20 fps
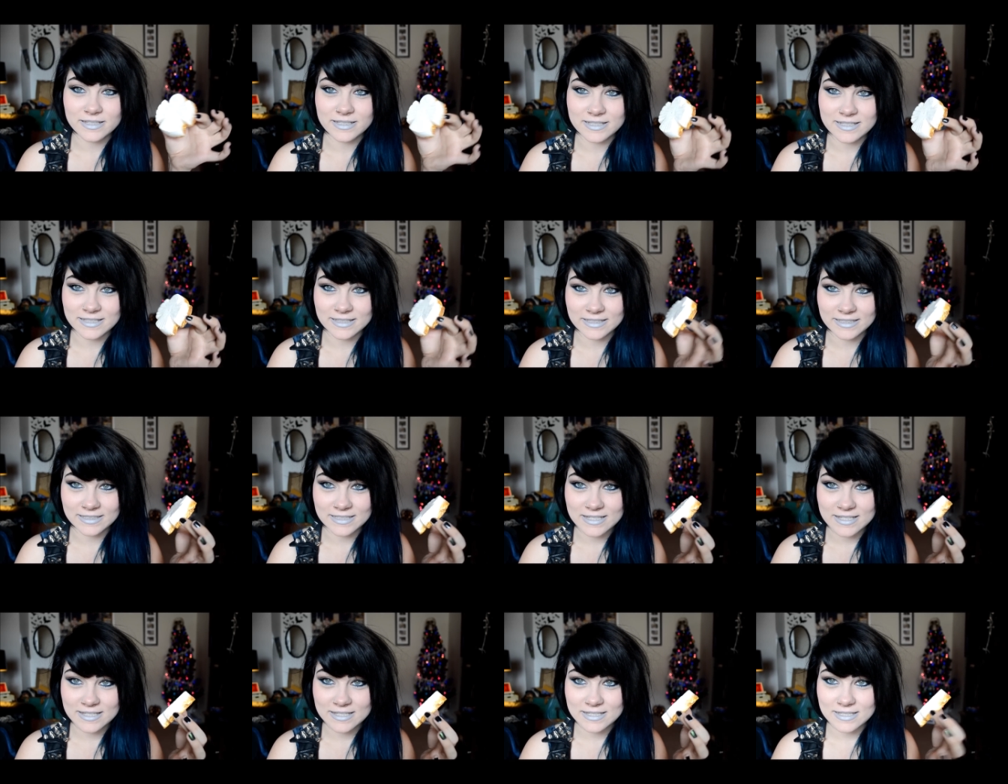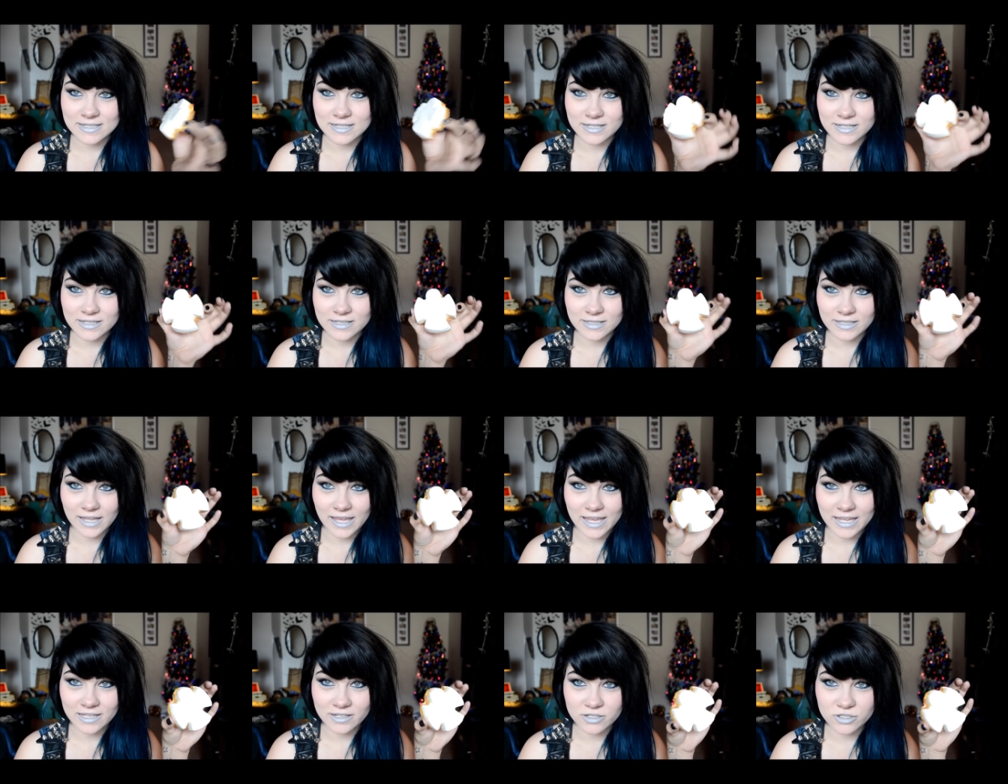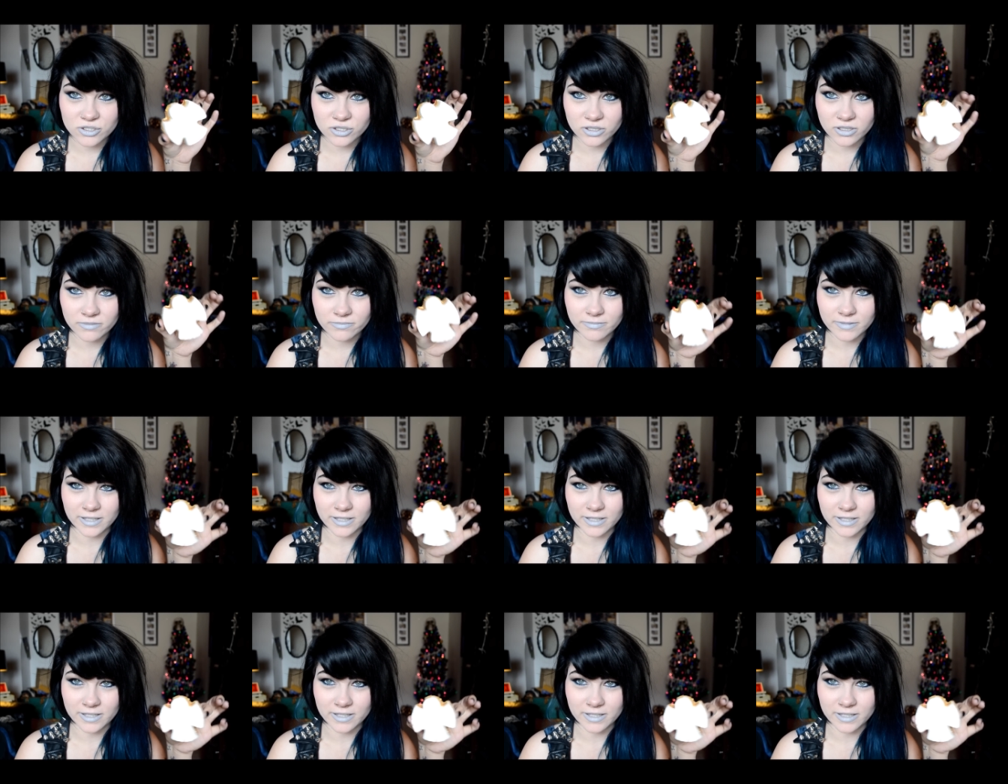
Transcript: It's a little angel.